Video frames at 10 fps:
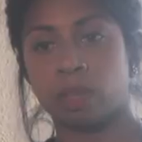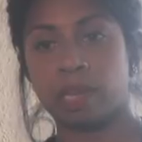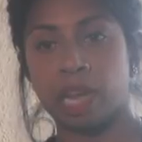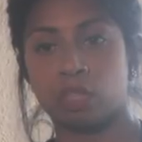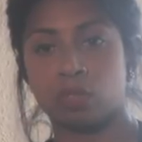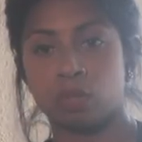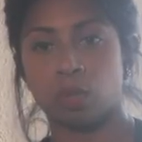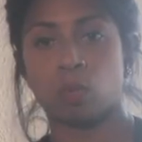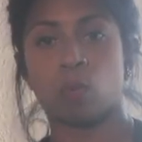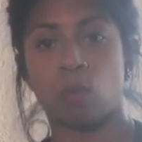
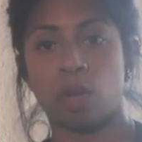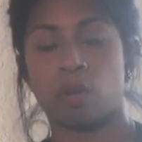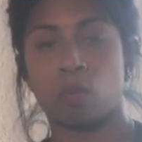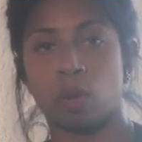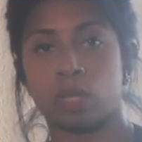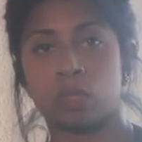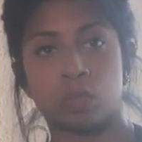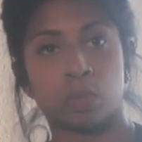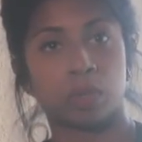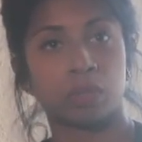natural one-on-one
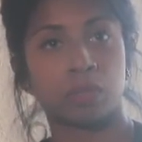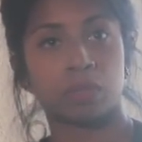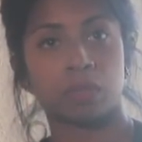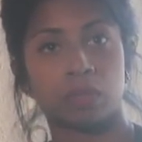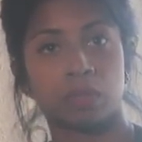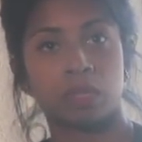source.